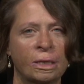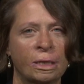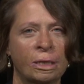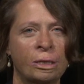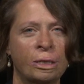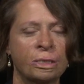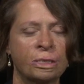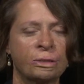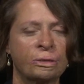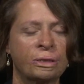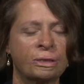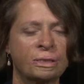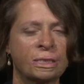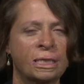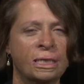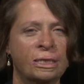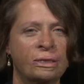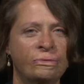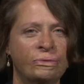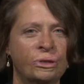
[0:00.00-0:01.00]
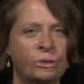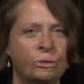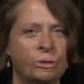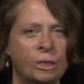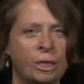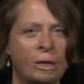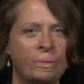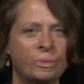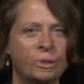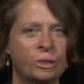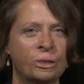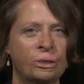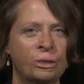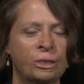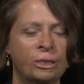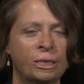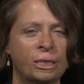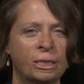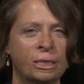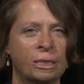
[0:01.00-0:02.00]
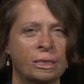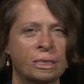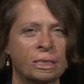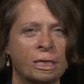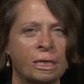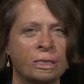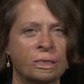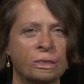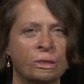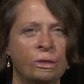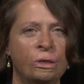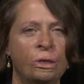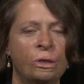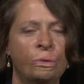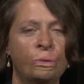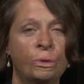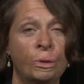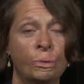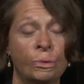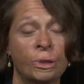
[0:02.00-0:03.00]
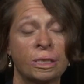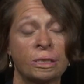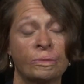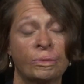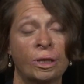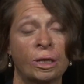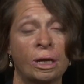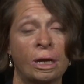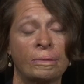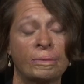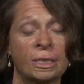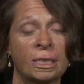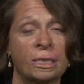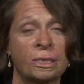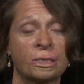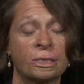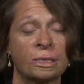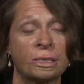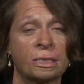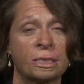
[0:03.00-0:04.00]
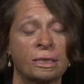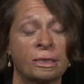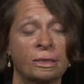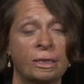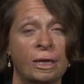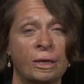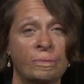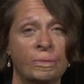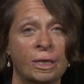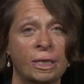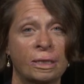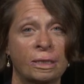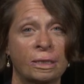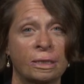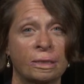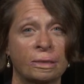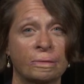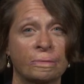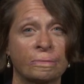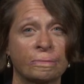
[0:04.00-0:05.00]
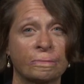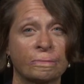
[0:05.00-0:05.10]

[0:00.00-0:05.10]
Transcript: It also gives the individual the opportunity to discuss what reasonable accommodations that they may need.